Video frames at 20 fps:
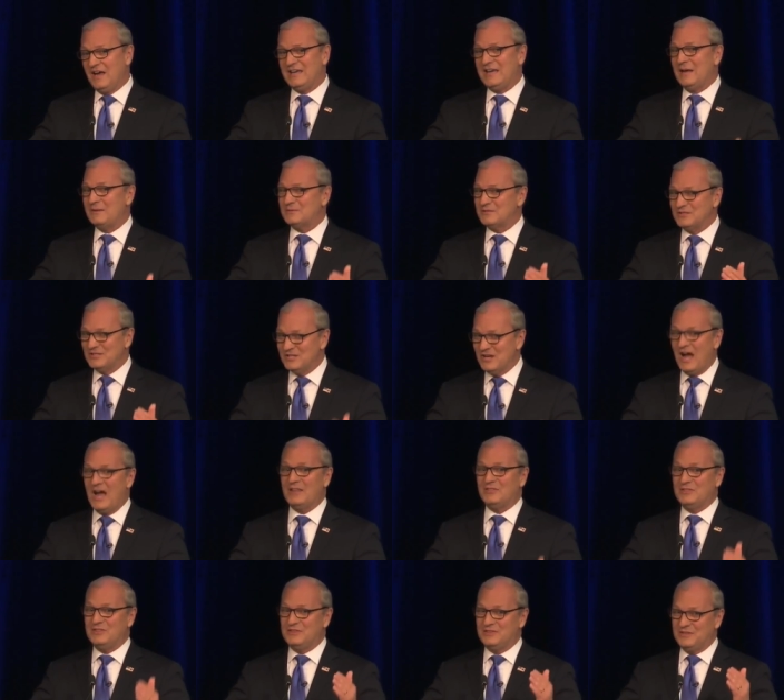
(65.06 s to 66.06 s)
Heitkamp's
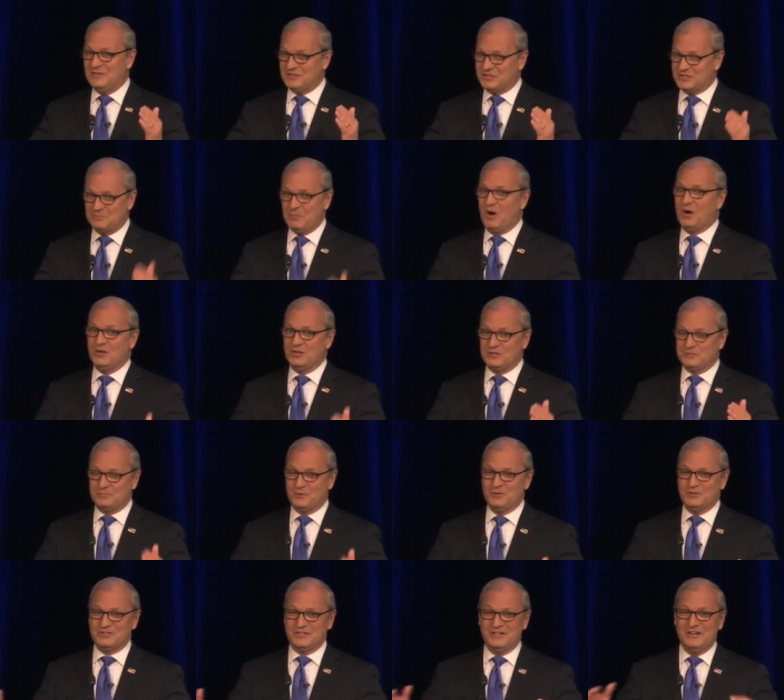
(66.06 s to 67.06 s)
not the smartest
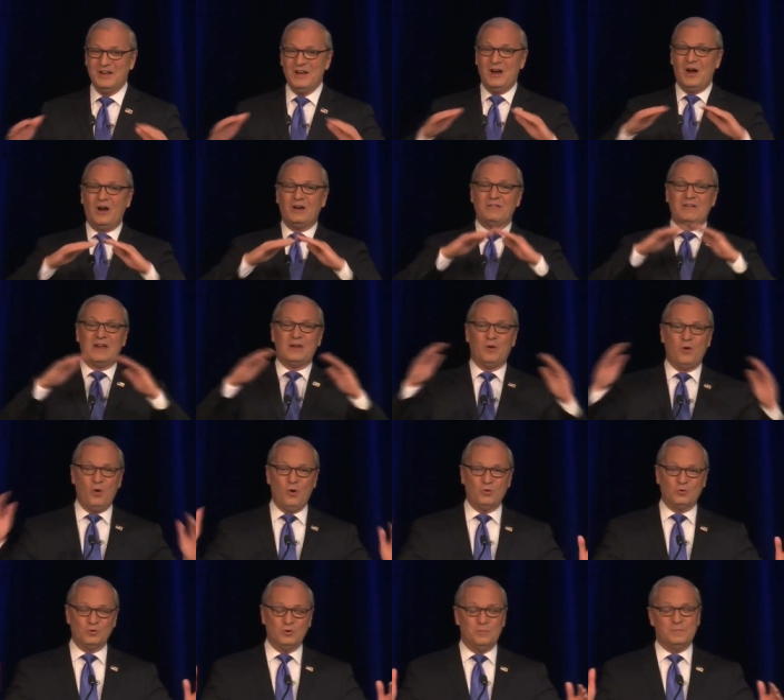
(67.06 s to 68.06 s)
person out of that
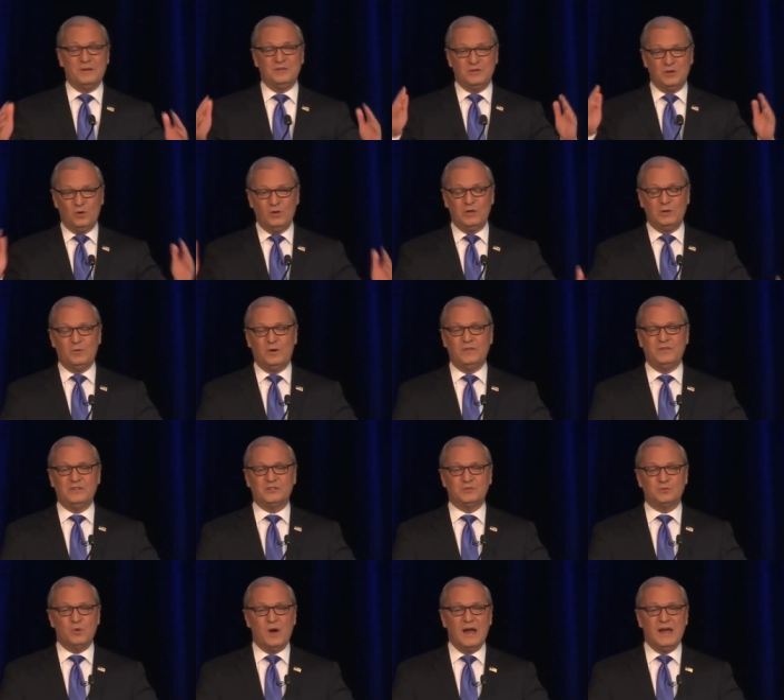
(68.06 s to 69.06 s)
whole group and the only one
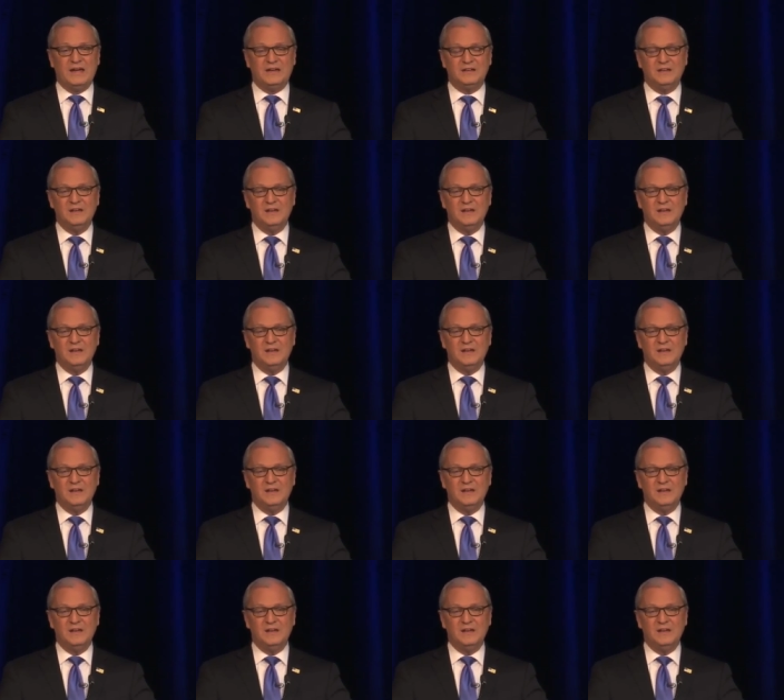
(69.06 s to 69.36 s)
that's right.